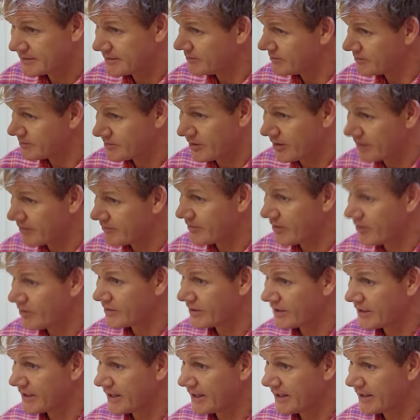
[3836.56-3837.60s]
you got involved
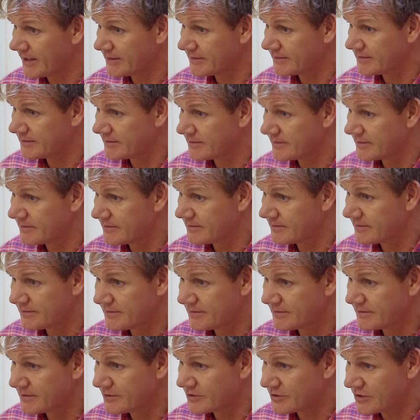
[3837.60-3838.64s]
in a
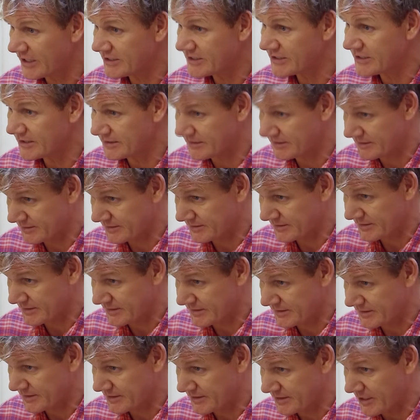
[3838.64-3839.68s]
tragic
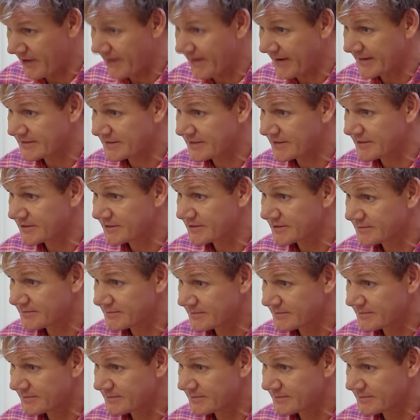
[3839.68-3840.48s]
car accident.